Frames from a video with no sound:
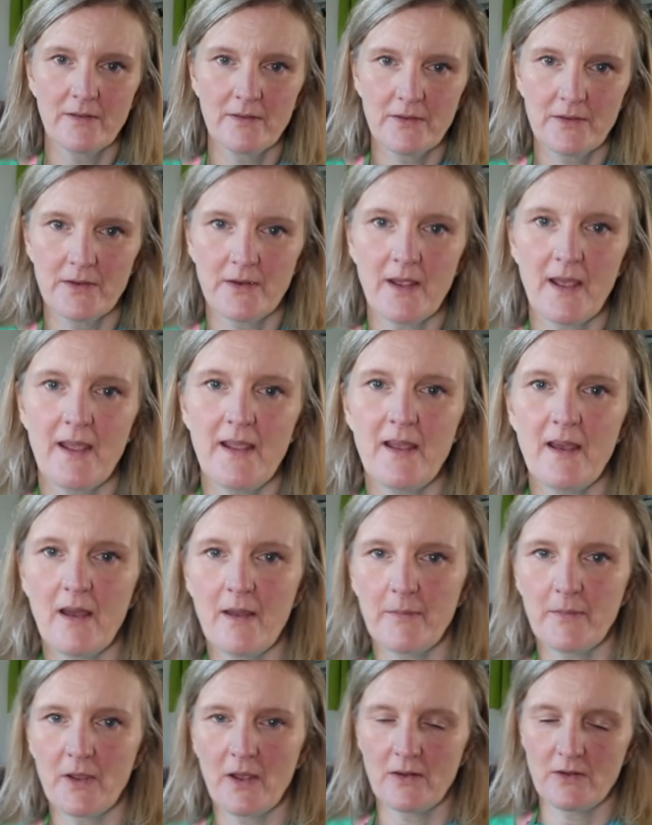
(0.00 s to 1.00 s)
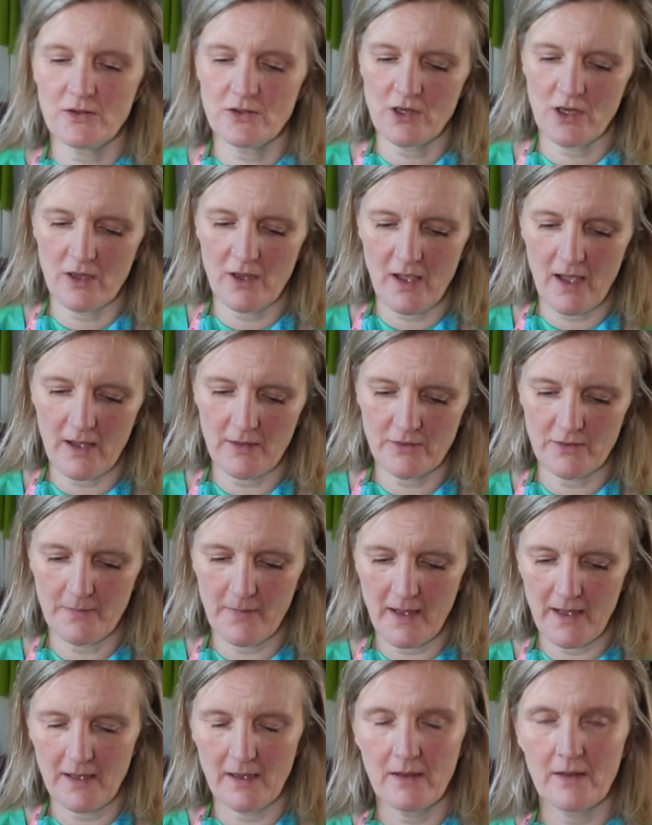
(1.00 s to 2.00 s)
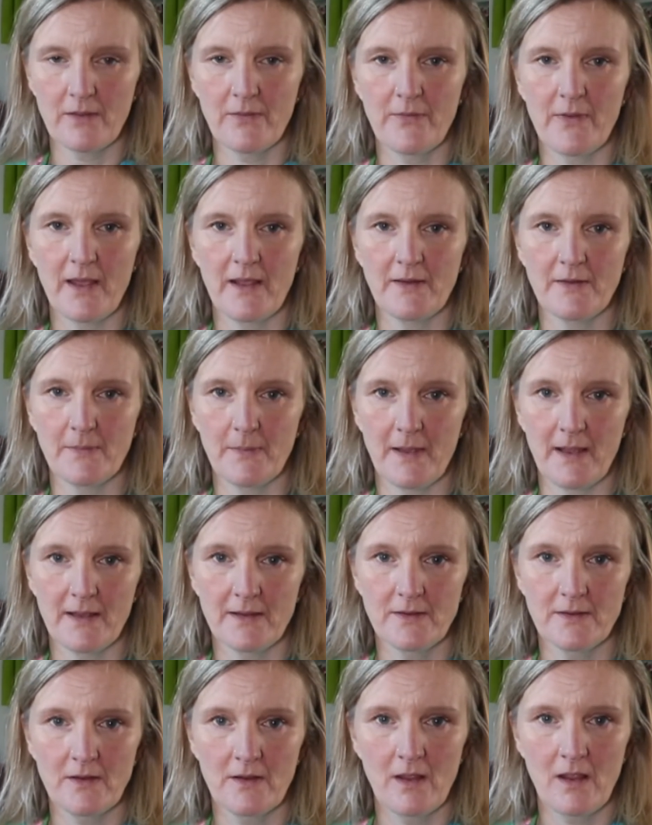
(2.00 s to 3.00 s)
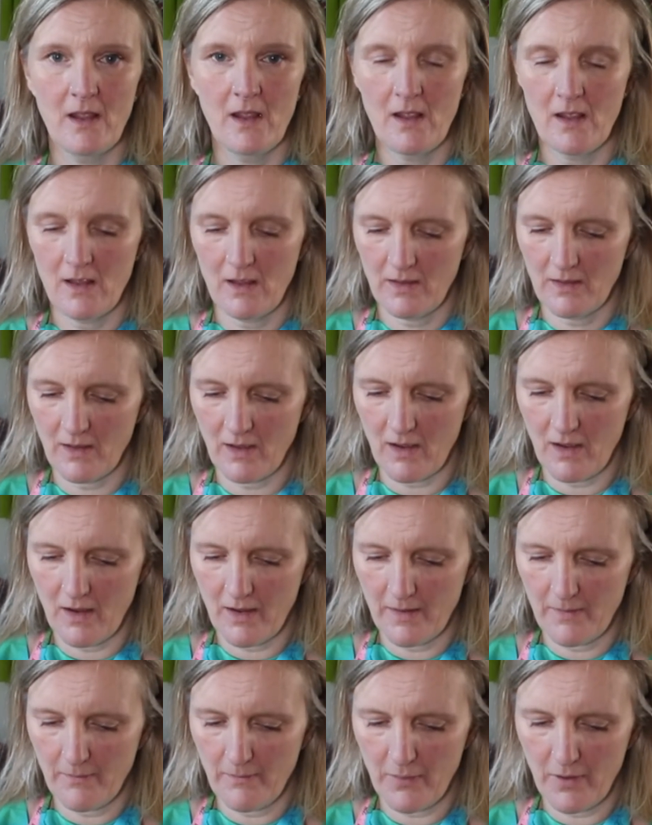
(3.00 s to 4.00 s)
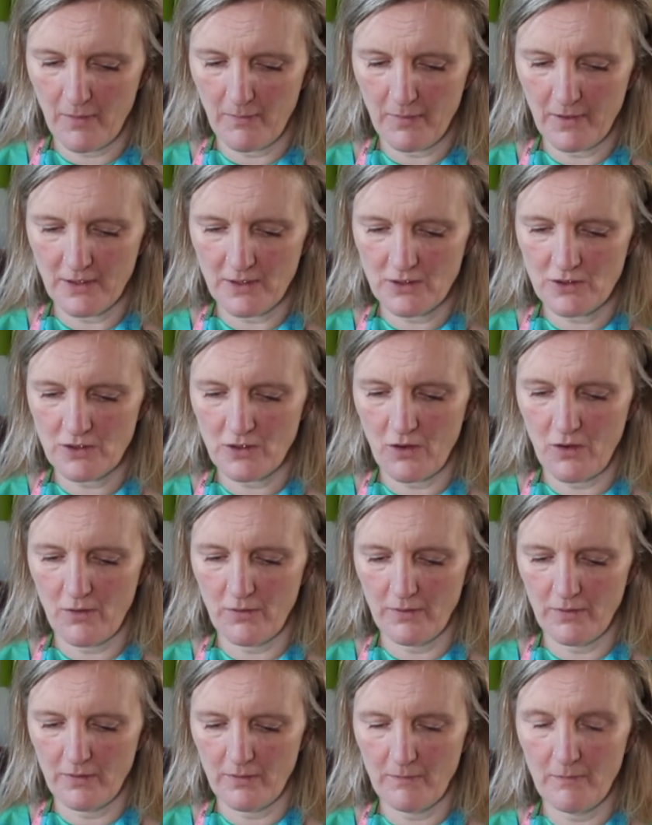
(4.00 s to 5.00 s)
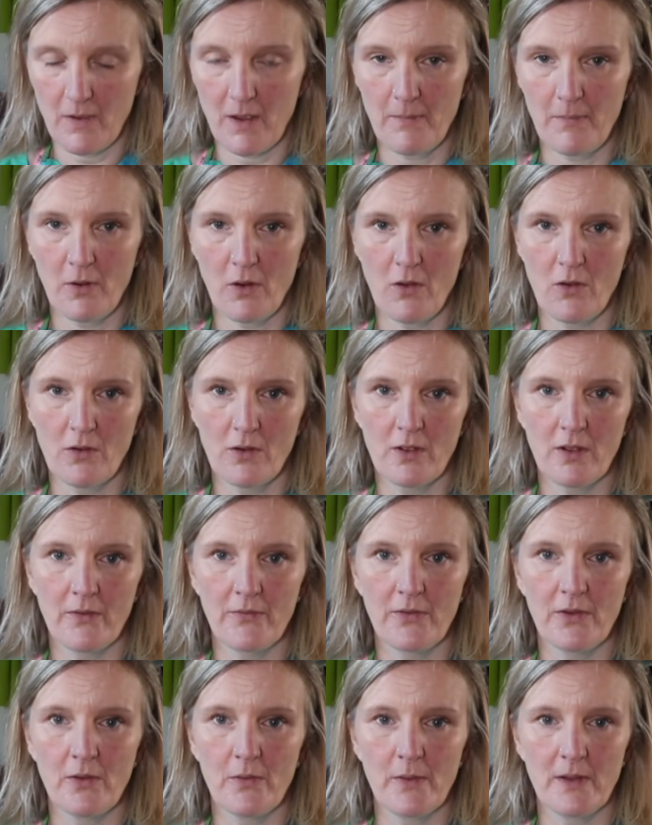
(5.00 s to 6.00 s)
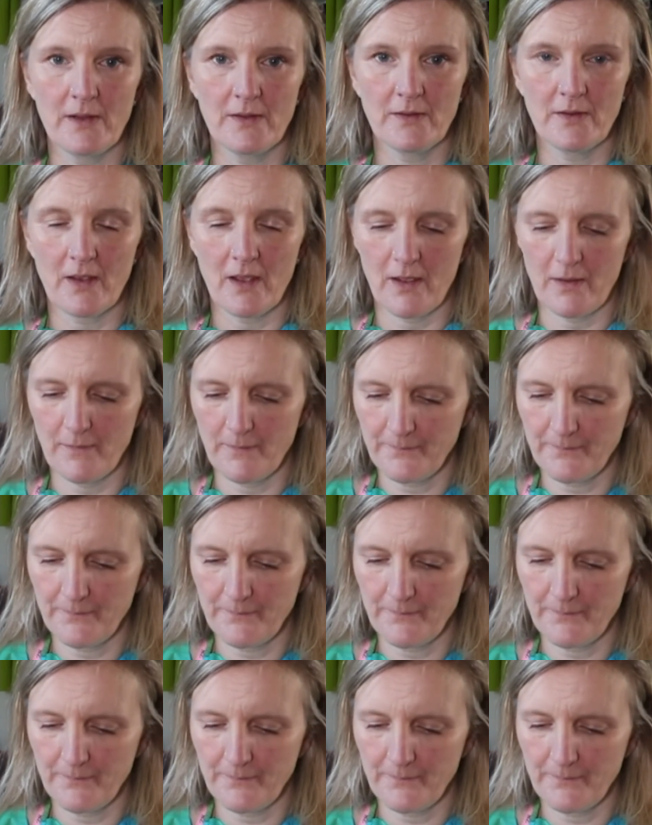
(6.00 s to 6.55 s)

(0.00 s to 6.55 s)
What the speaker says: today I'm going to show you how to make the face mask that I published on my blog a few weeks ago.